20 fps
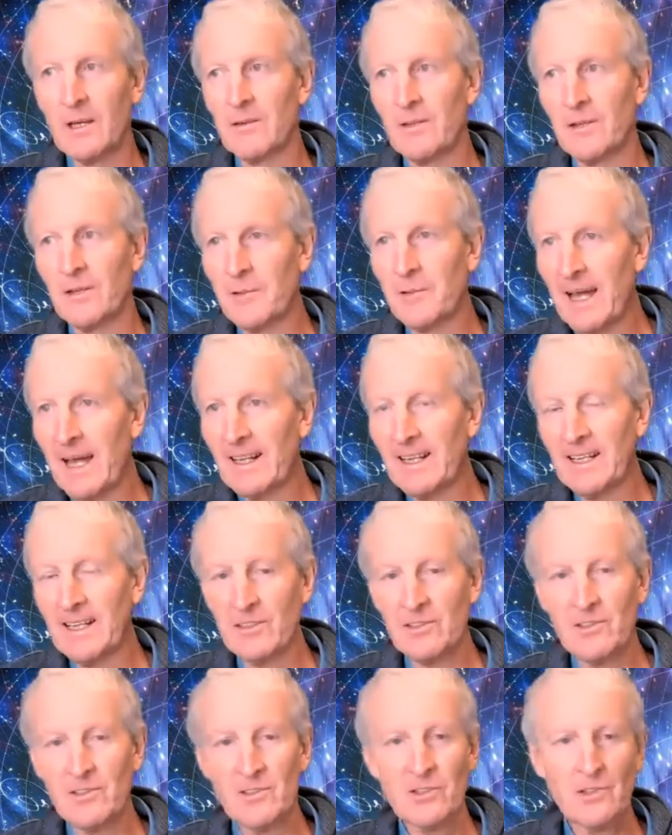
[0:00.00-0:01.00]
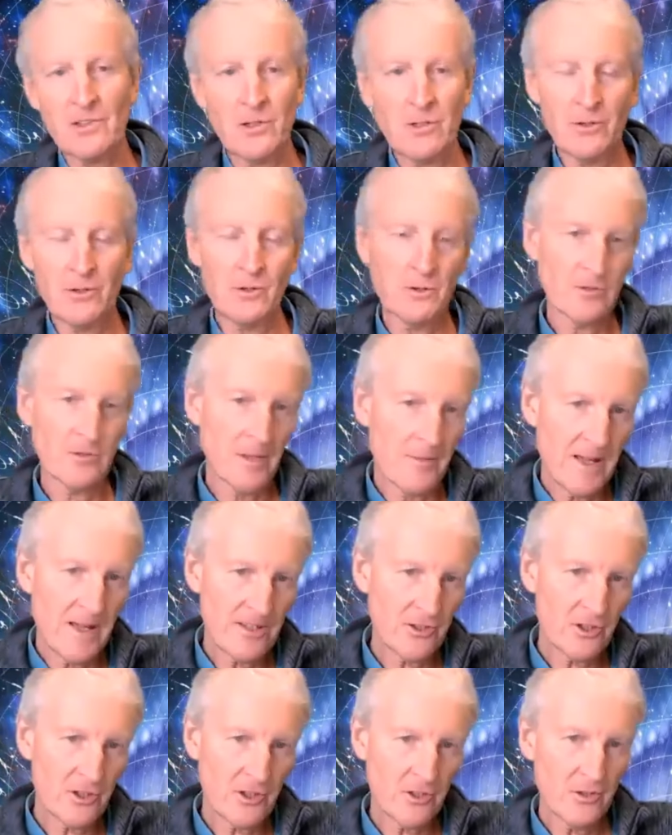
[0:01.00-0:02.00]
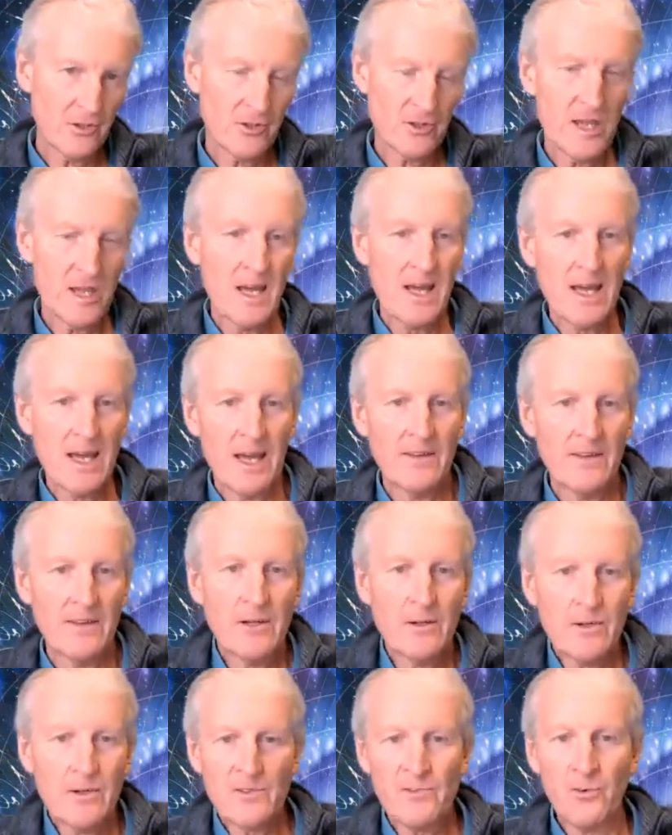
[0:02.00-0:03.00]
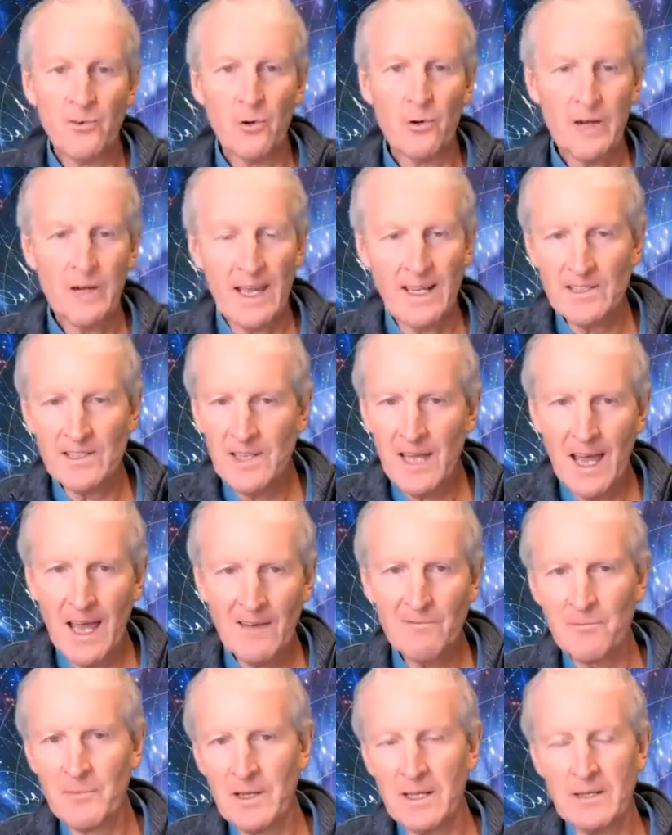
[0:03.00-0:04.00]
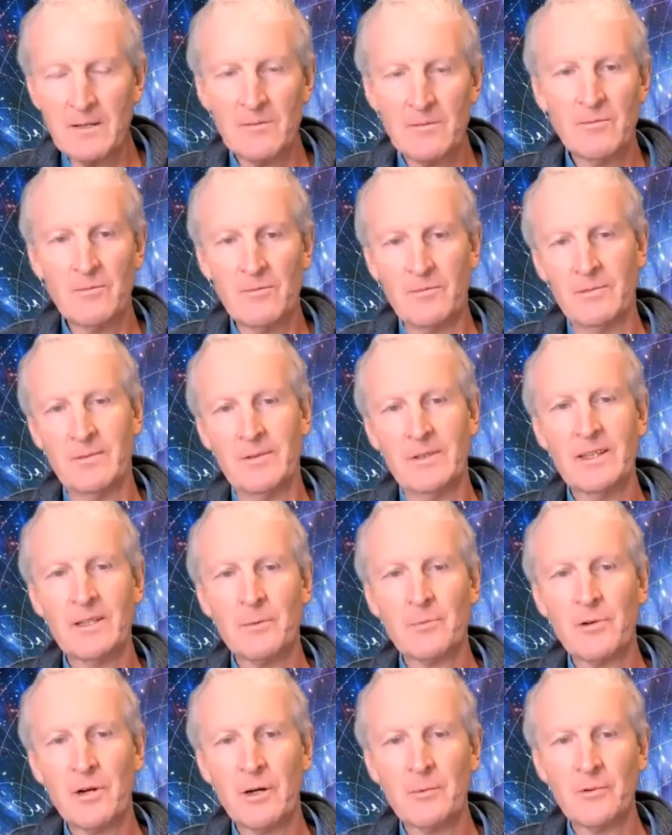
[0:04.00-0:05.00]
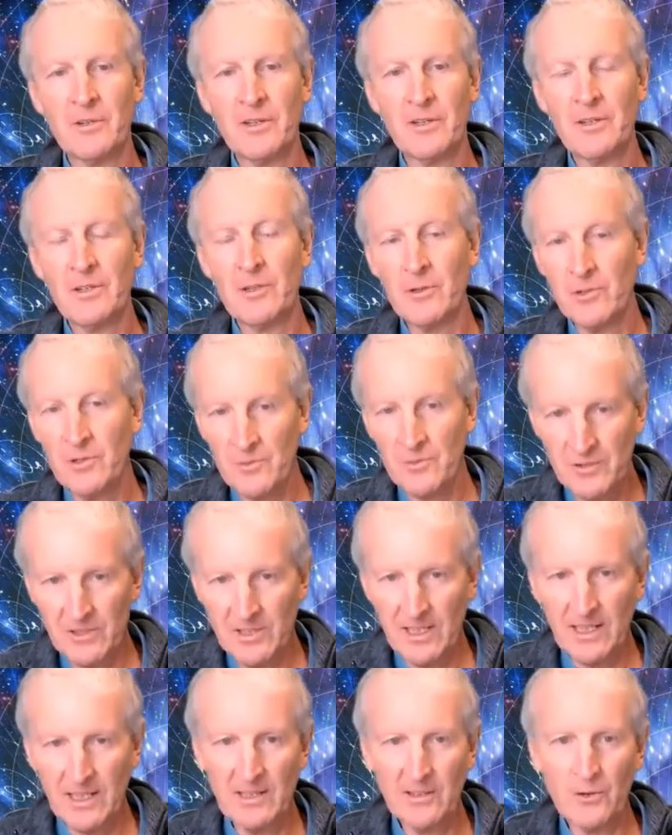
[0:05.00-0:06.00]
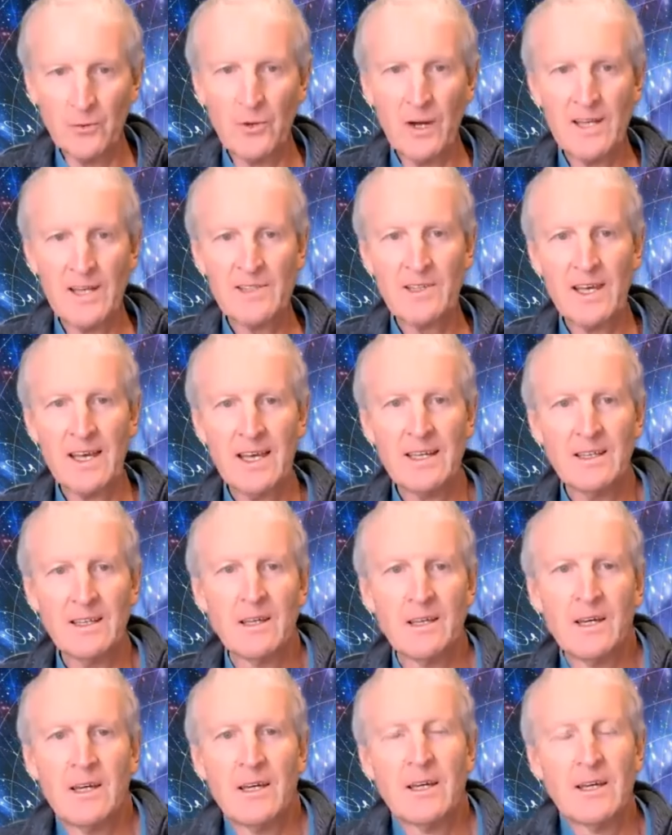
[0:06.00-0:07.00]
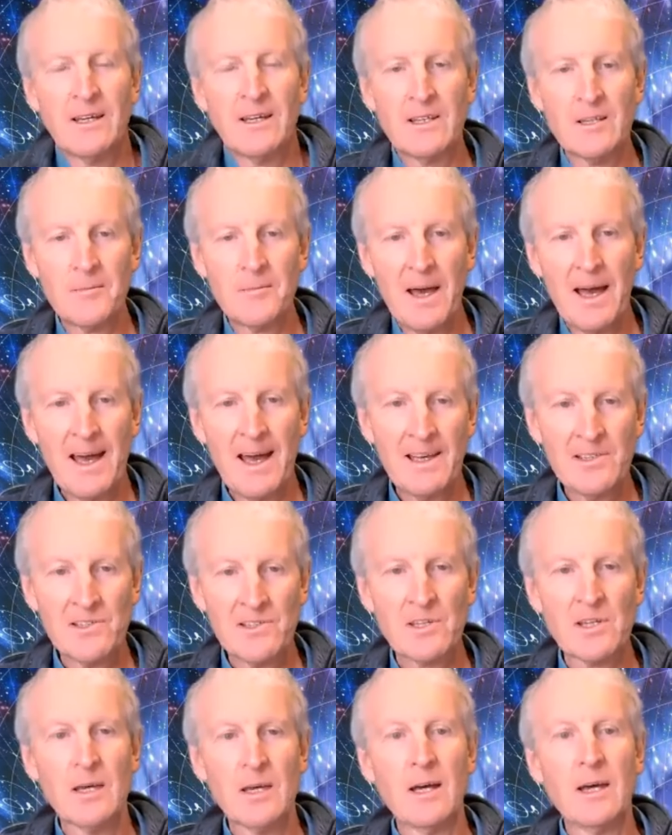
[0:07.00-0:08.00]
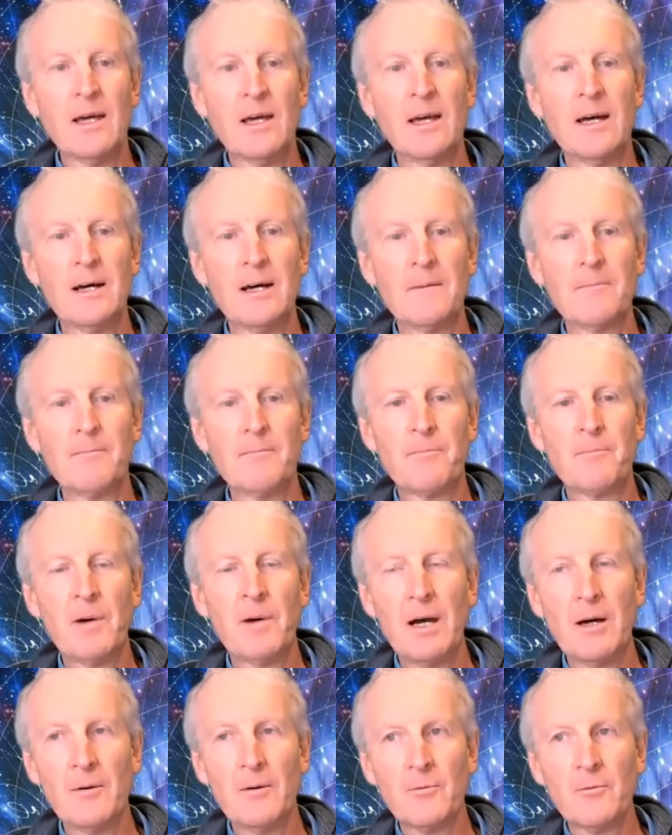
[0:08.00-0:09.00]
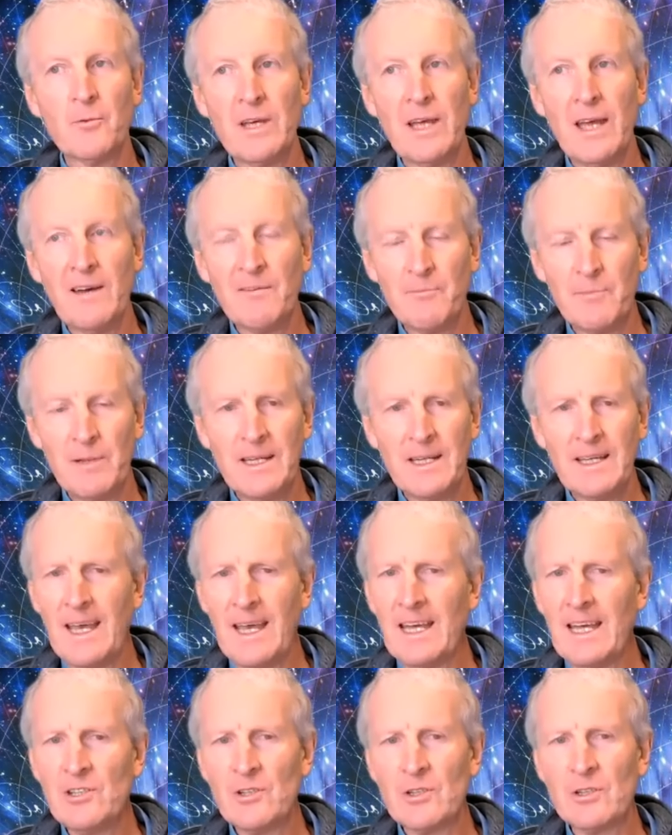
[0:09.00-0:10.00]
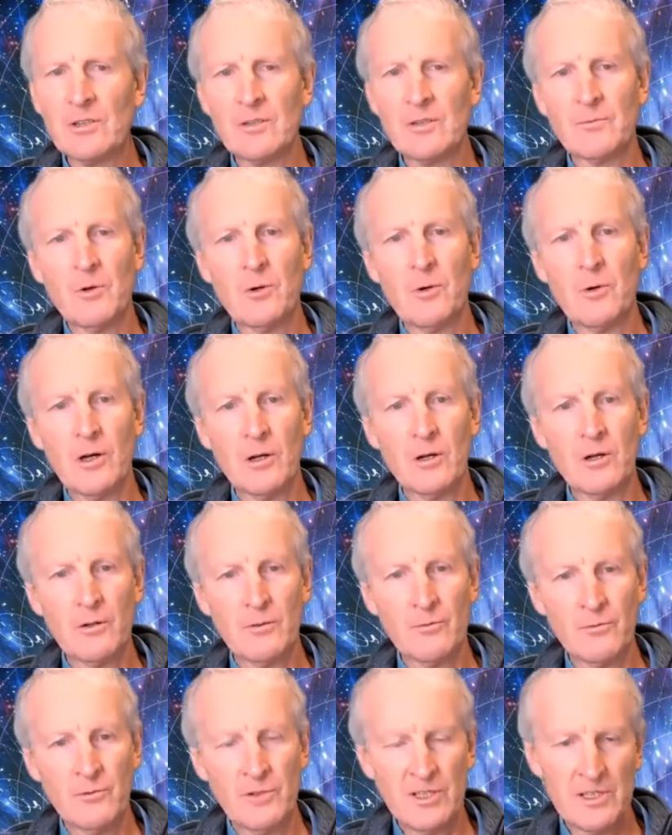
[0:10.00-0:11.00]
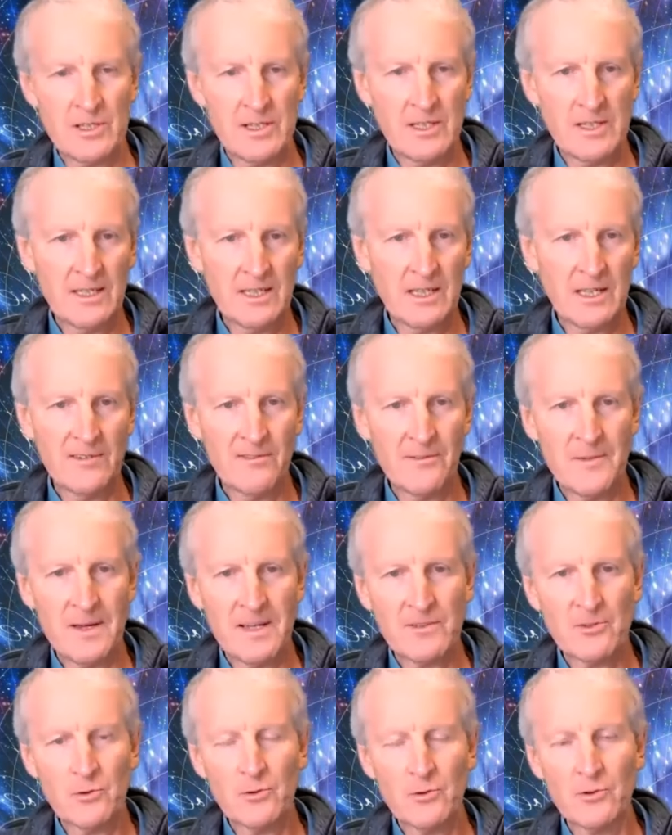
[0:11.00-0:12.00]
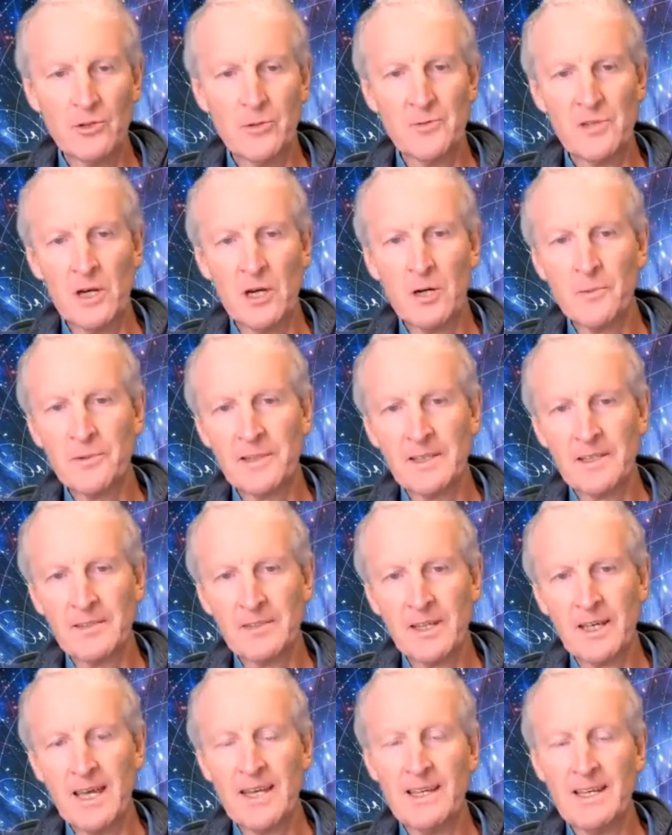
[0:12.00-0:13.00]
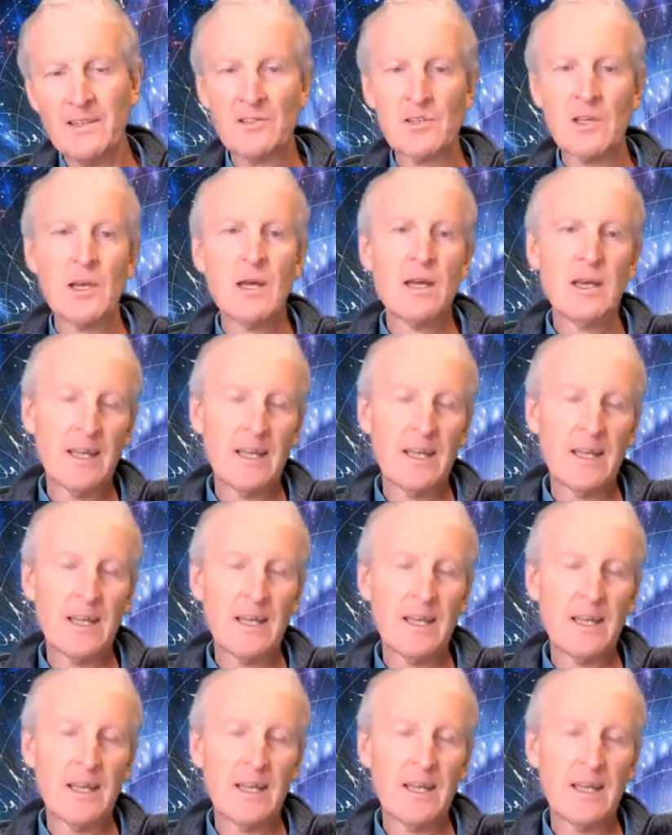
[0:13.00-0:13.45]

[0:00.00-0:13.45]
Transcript: the planets to dimensions and those four gates have been inappropriately used particularly the west gate in the past um, but we have been engaging them quite a lot recently in governmental groups, opening the gates,